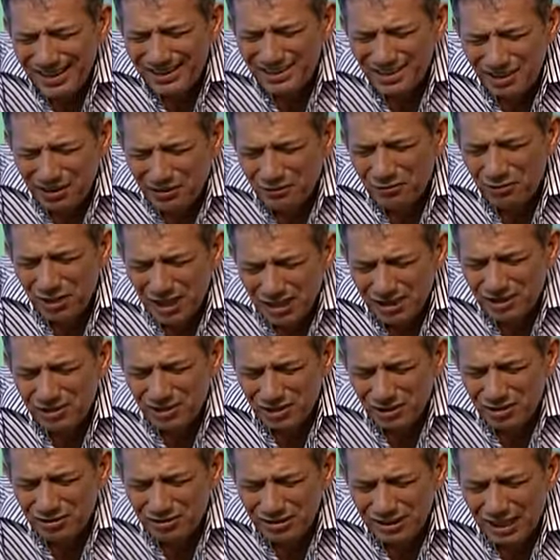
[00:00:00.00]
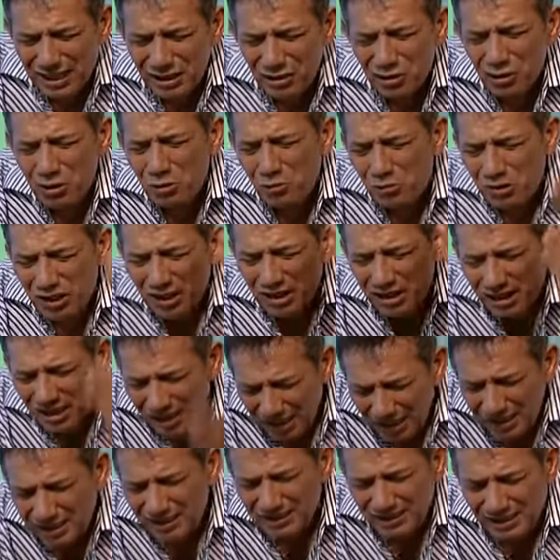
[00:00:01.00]
directions that you will
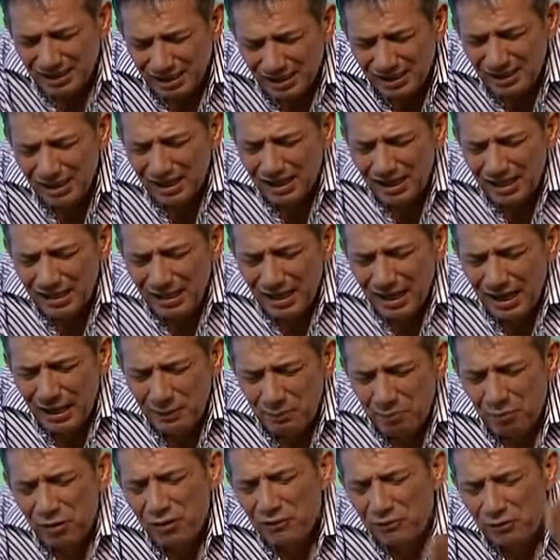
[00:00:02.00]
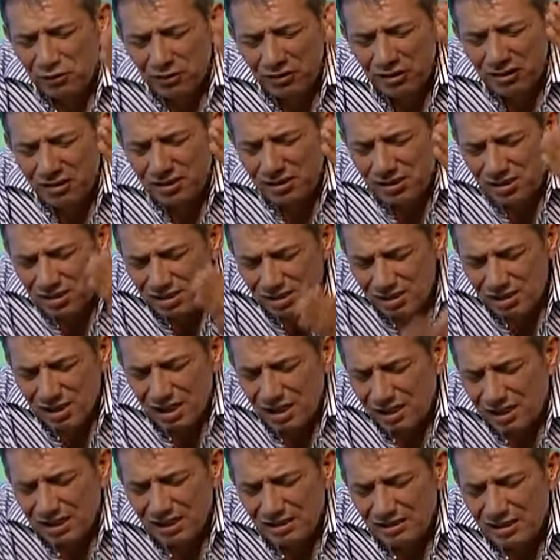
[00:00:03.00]
heal them. I pray for the
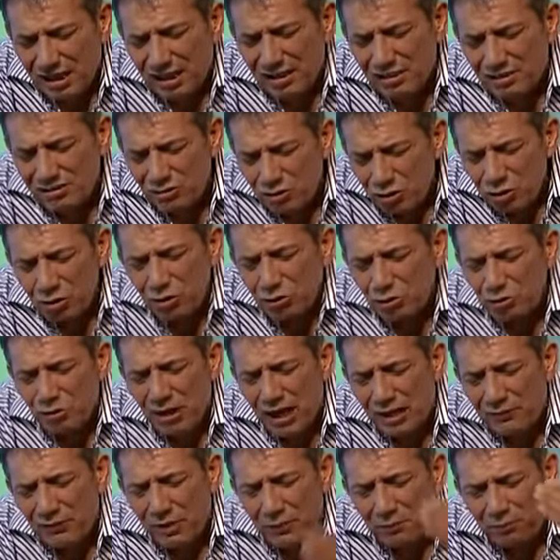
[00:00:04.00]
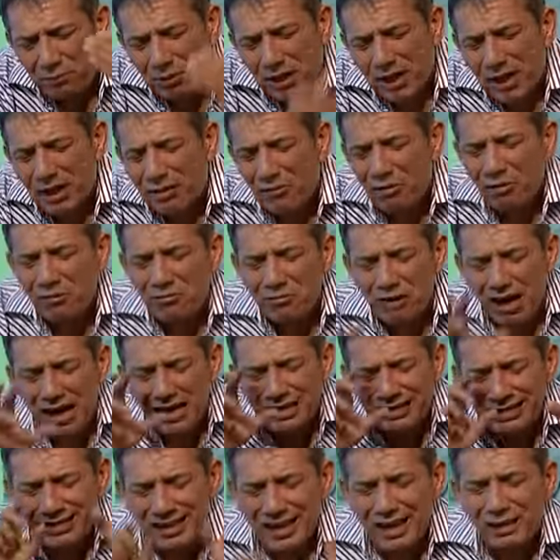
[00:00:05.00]
sick that you have the power
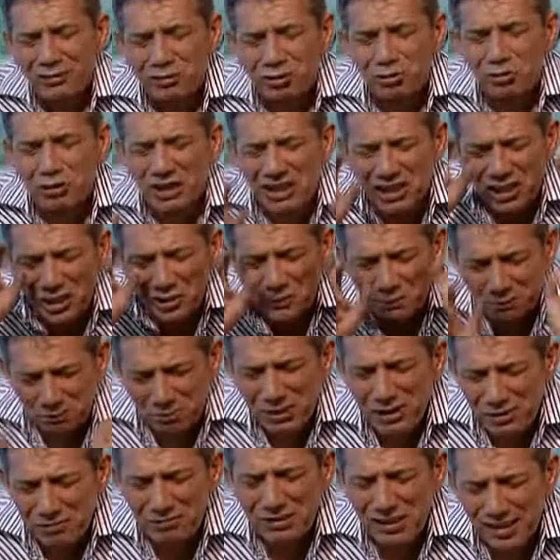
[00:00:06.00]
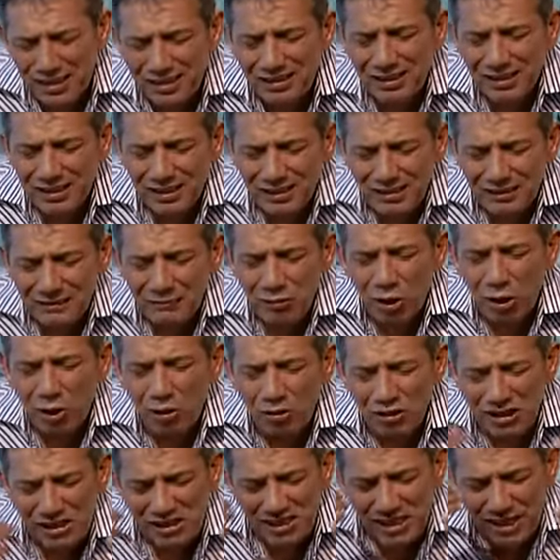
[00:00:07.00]
right now to experience not
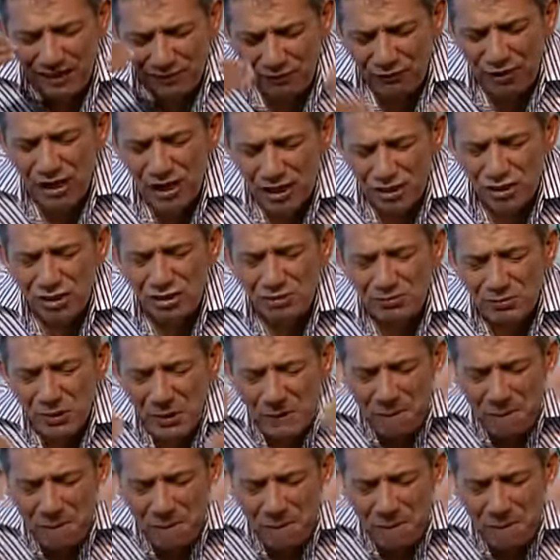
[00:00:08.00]
only salvation,